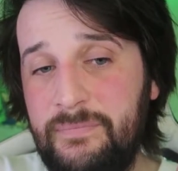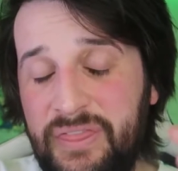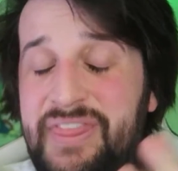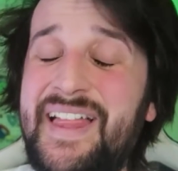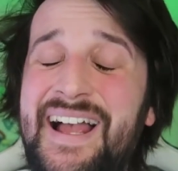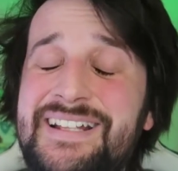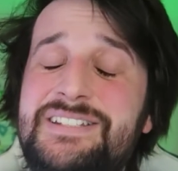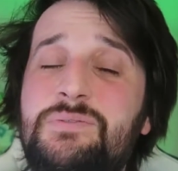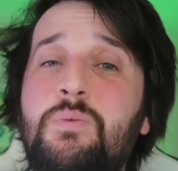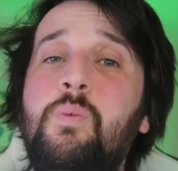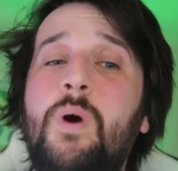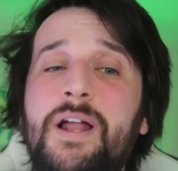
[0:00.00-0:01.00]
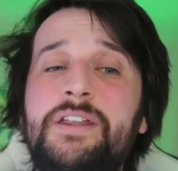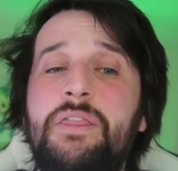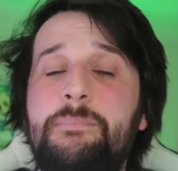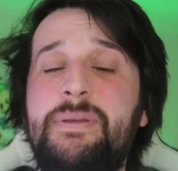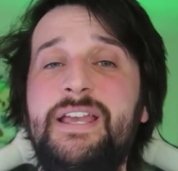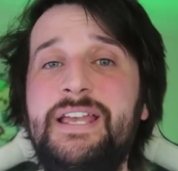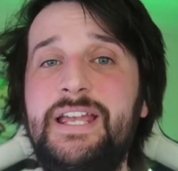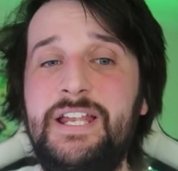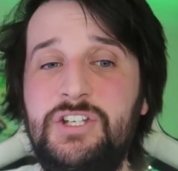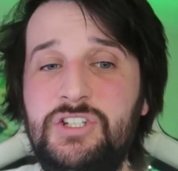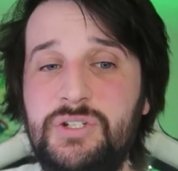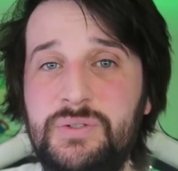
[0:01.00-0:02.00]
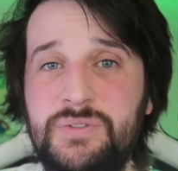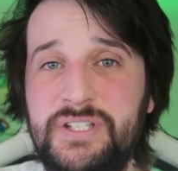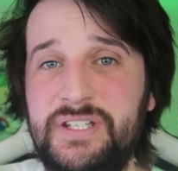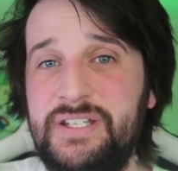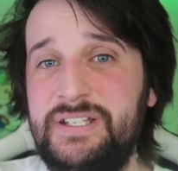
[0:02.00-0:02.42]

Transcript: that's one of the big issues.